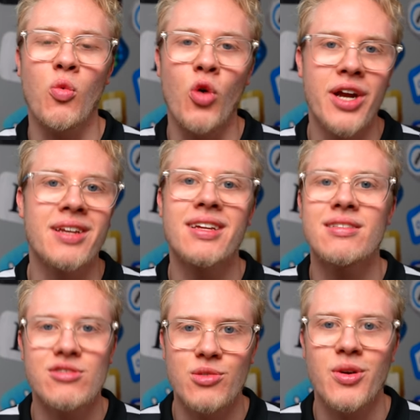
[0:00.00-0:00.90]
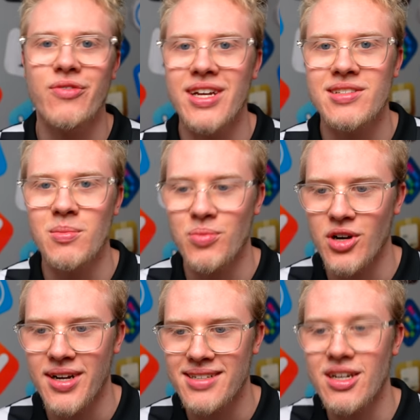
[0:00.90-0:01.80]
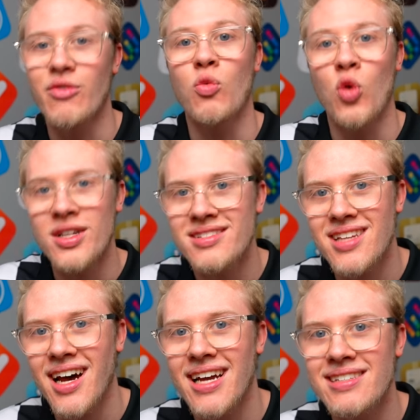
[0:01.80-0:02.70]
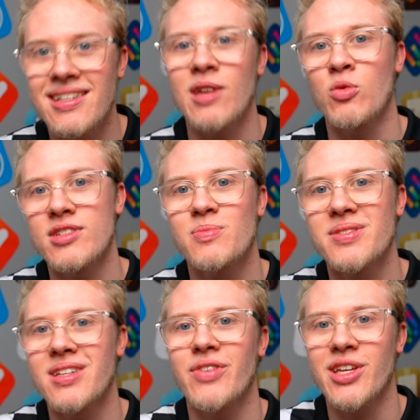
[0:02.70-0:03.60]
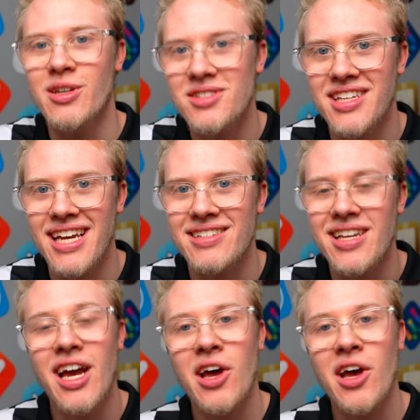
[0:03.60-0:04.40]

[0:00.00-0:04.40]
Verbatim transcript: one consumer facing product of one size and one specific use case